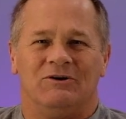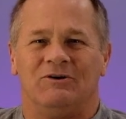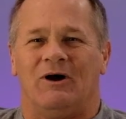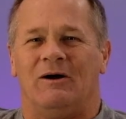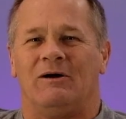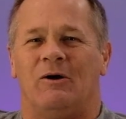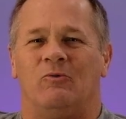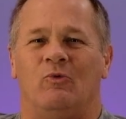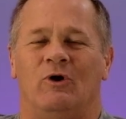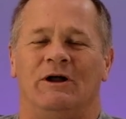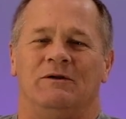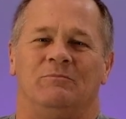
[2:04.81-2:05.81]
You know, I, I
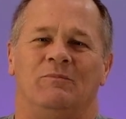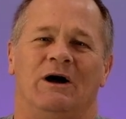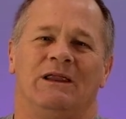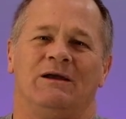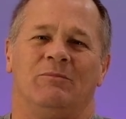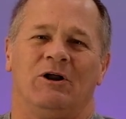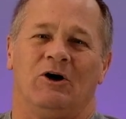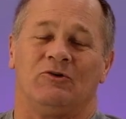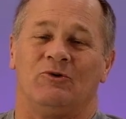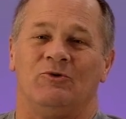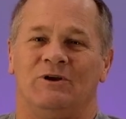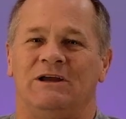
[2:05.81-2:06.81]
want money, but I
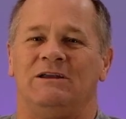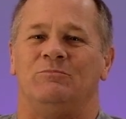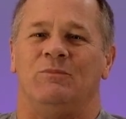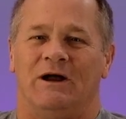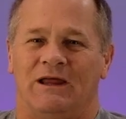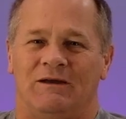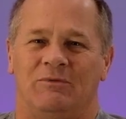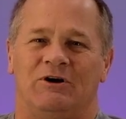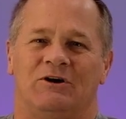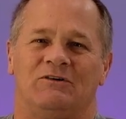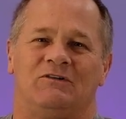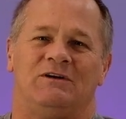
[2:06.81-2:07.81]
also need money
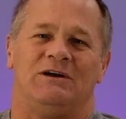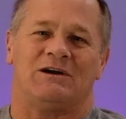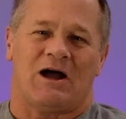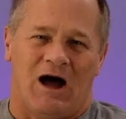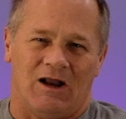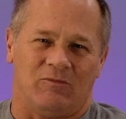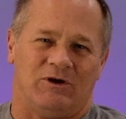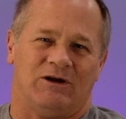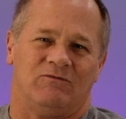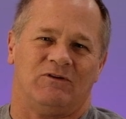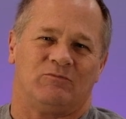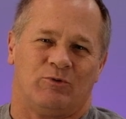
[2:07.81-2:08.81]
because the economy
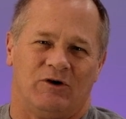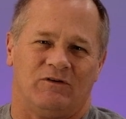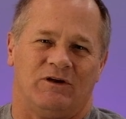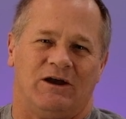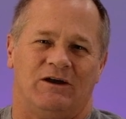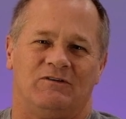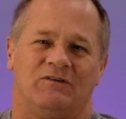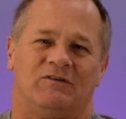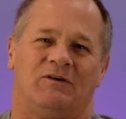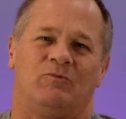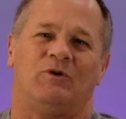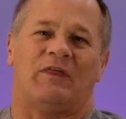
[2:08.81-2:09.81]
of this present age
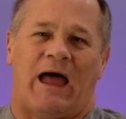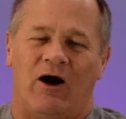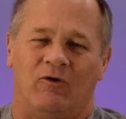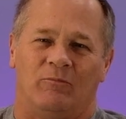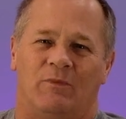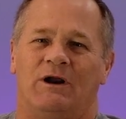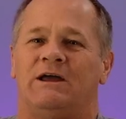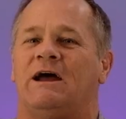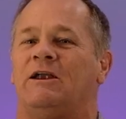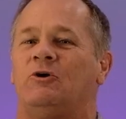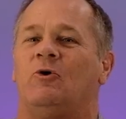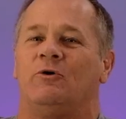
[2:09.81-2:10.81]
is that without money,
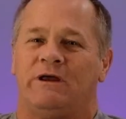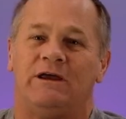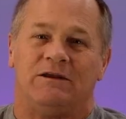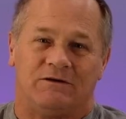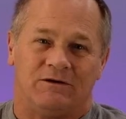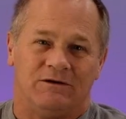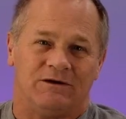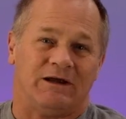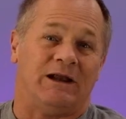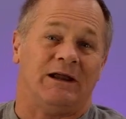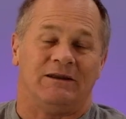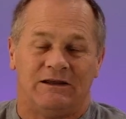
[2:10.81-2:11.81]
I don't eat
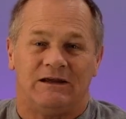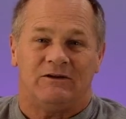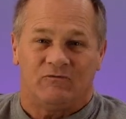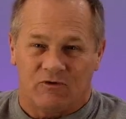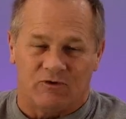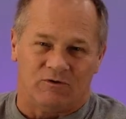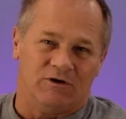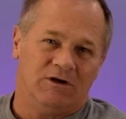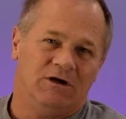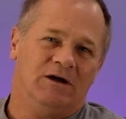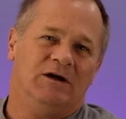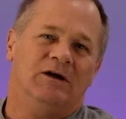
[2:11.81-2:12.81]
and I need food.
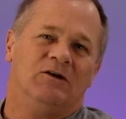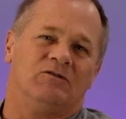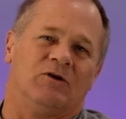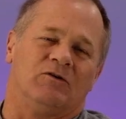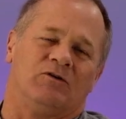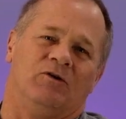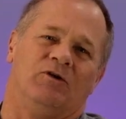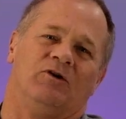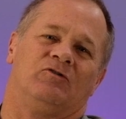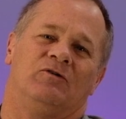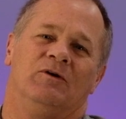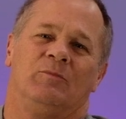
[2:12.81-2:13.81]
So, so
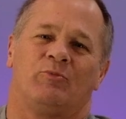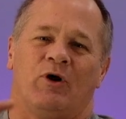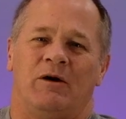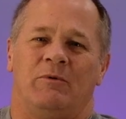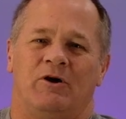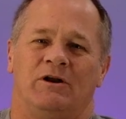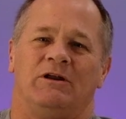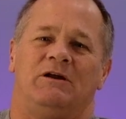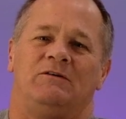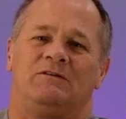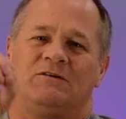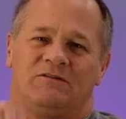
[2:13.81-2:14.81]
there's primary
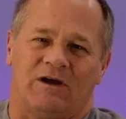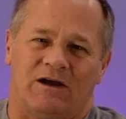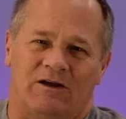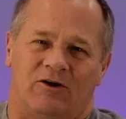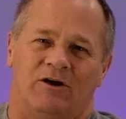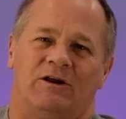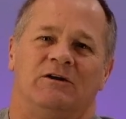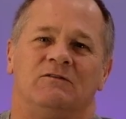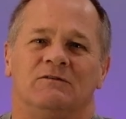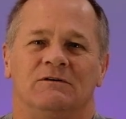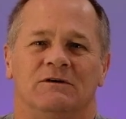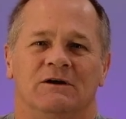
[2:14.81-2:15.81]
needs, secondary
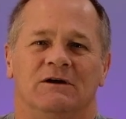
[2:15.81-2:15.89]
needs.